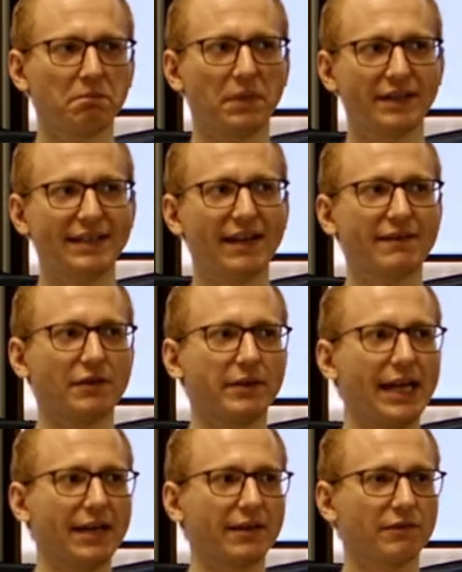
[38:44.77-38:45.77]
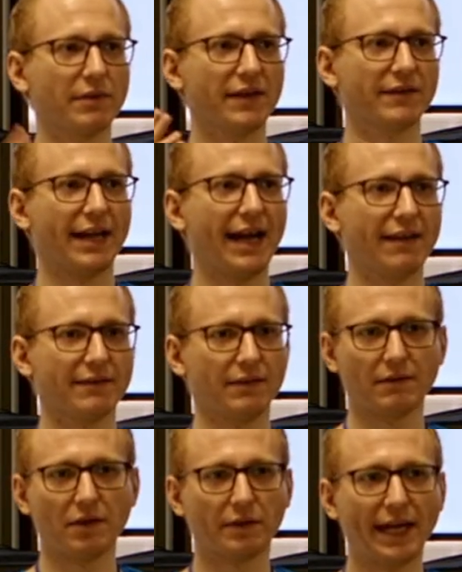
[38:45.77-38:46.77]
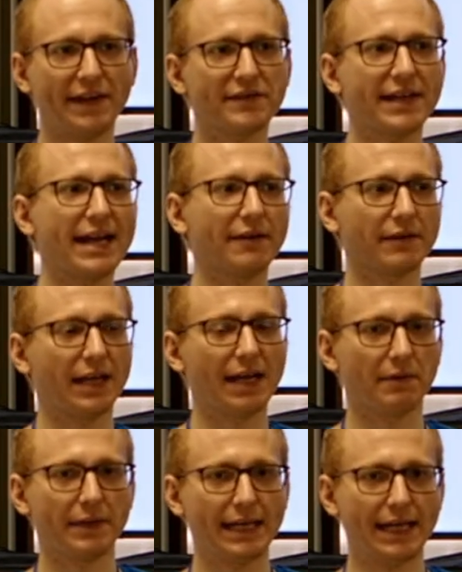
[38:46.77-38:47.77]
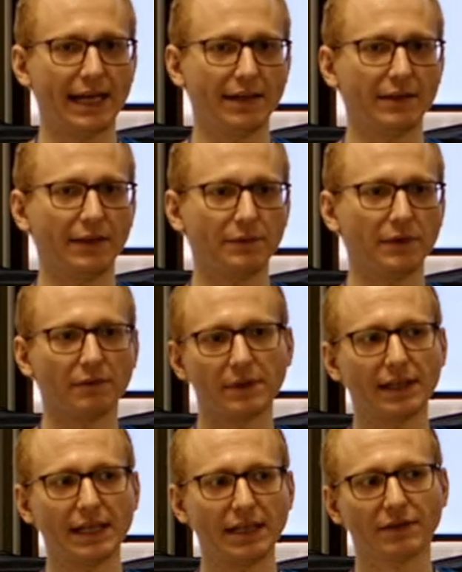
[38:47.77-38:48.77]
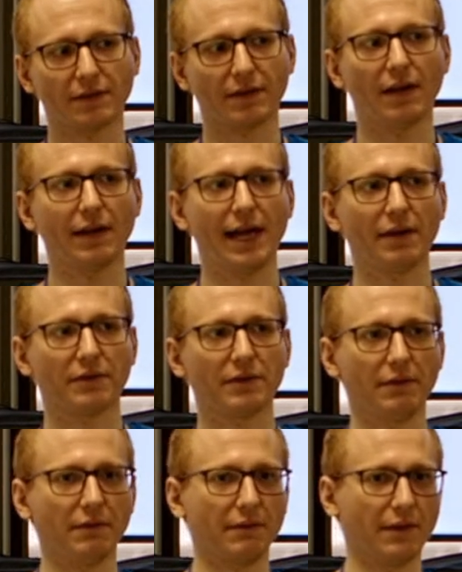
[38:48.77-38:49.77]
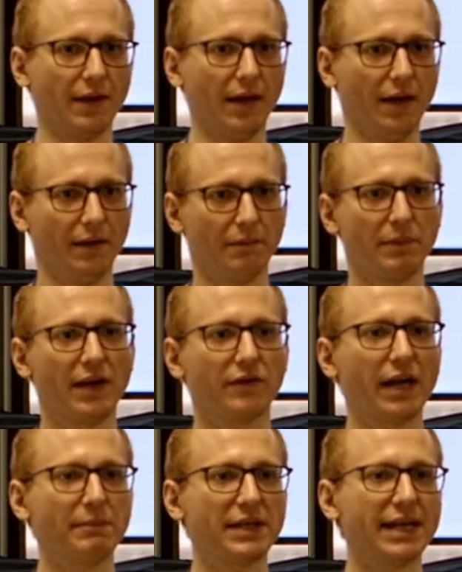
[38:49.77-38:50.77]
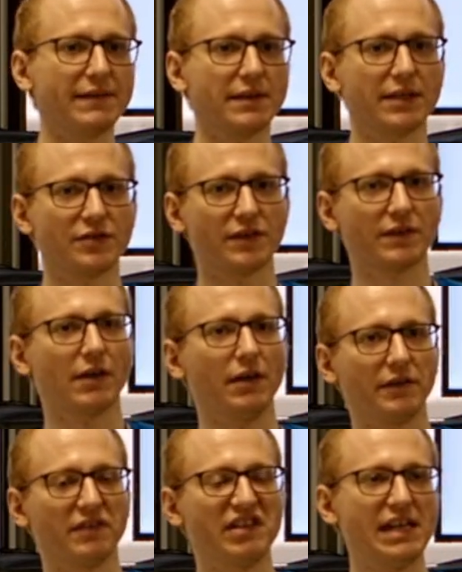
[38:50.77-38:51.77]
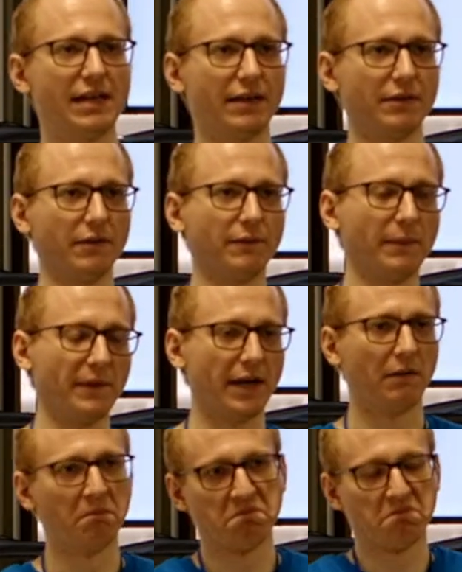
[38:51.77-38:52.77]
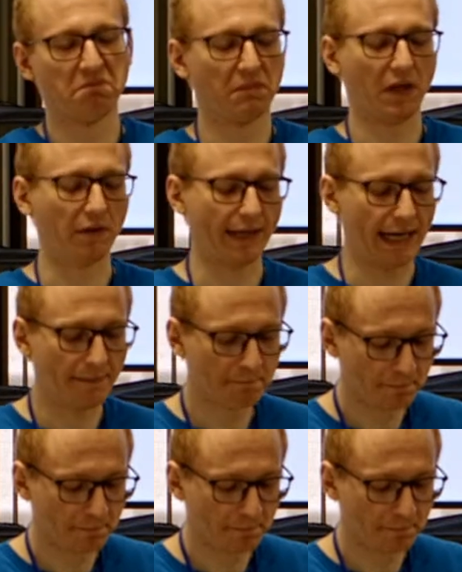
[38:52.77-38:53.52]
But that's OK, because Rust has an OK standard library. And if you really need to call out to uh, browser A P Is, you can just call to C and do it from there. OK.